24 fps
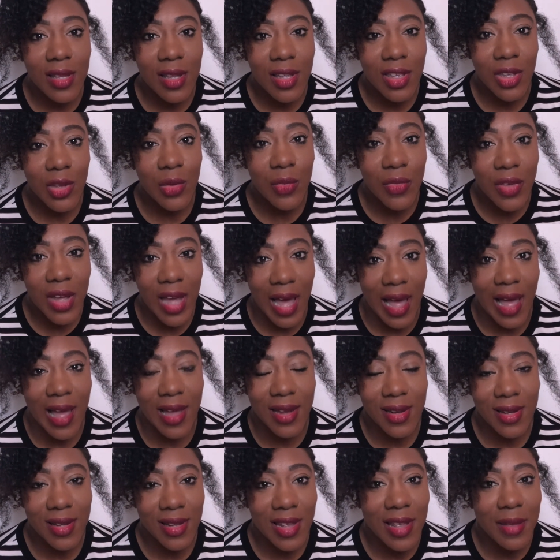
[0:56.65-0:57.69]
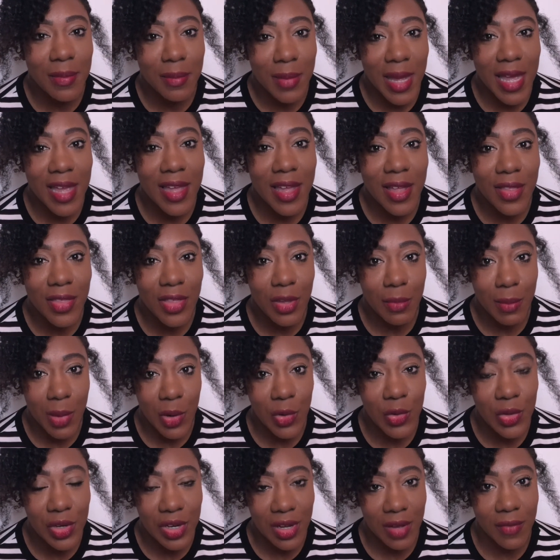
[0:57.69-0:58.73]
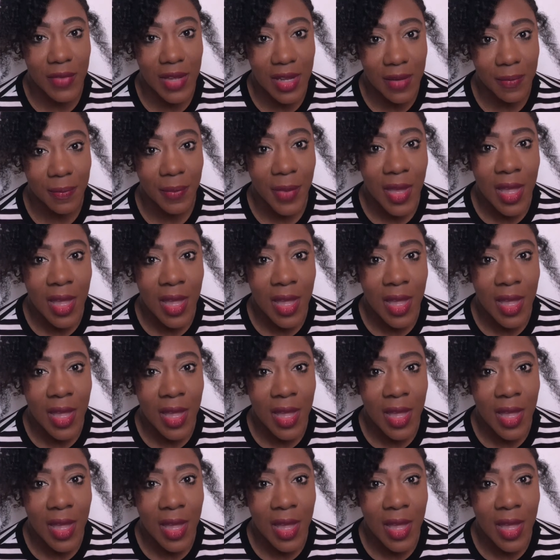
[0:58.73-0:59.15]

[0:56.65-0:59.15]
you've got and make the most of it.